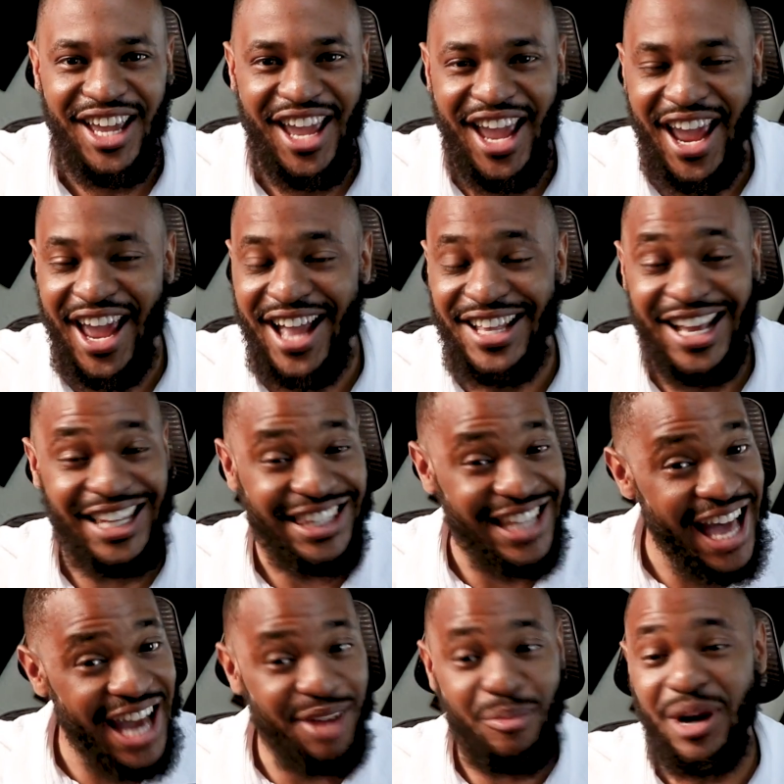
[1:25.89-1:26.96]
And a
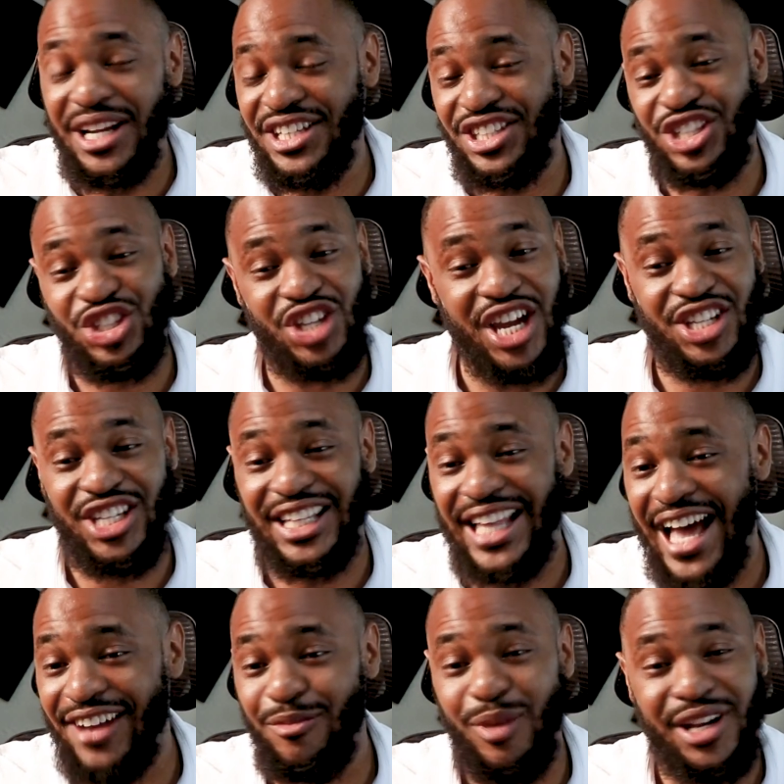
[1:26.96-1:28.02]
lot of money's exchanging, a
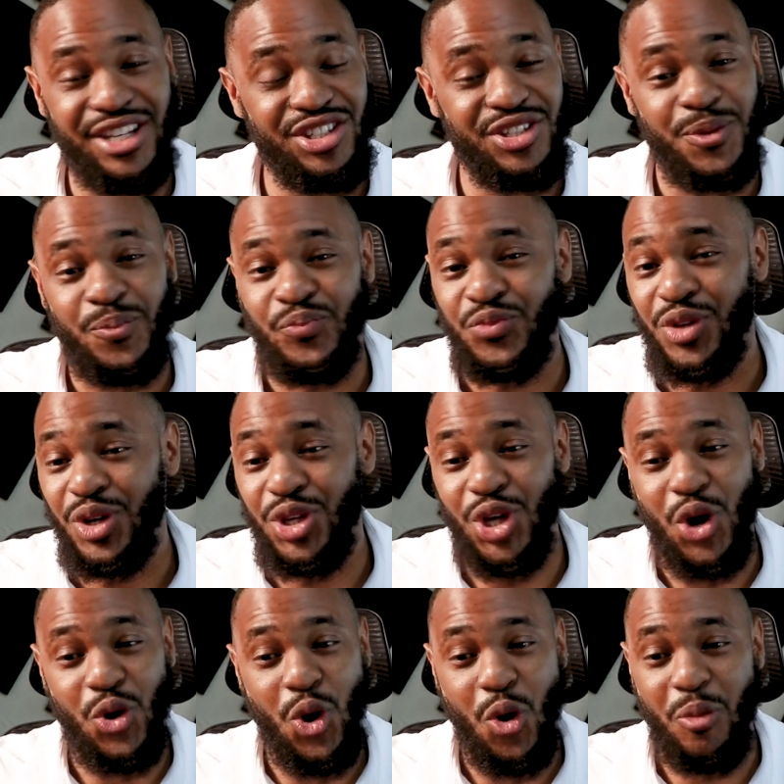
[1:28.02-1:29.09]
lot of money's
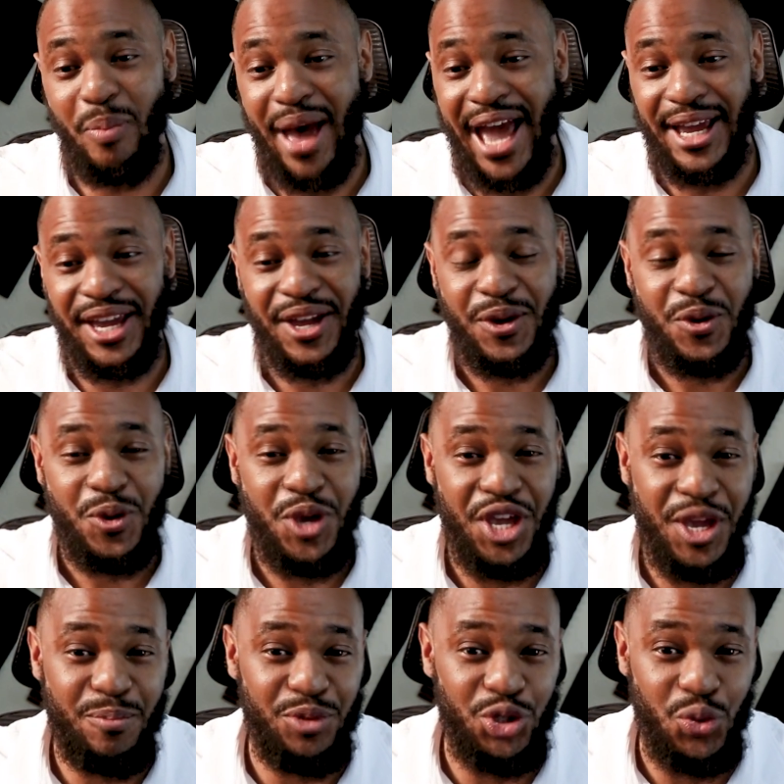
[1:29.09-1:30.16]
going back
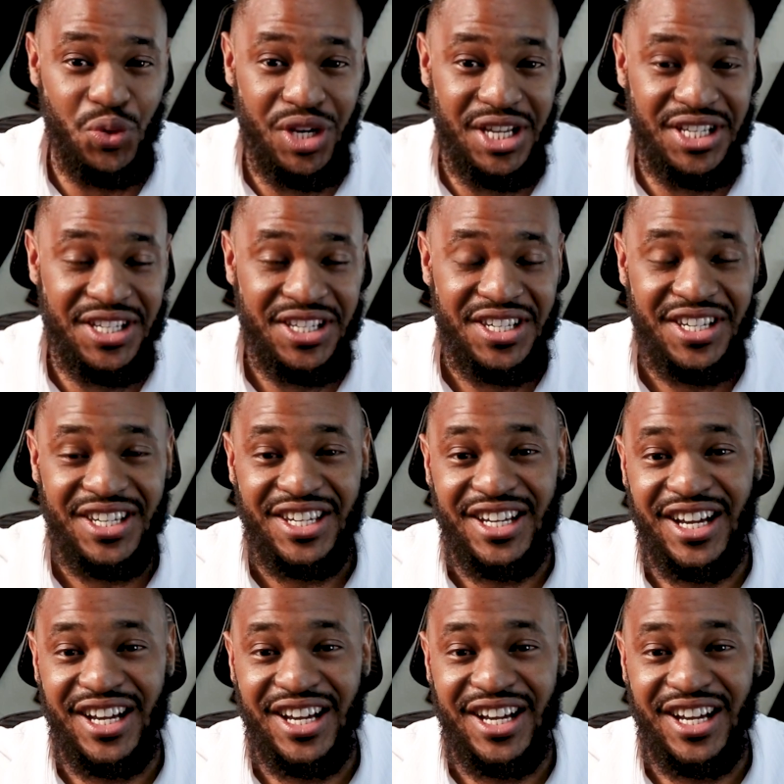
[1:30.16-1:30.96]
in between,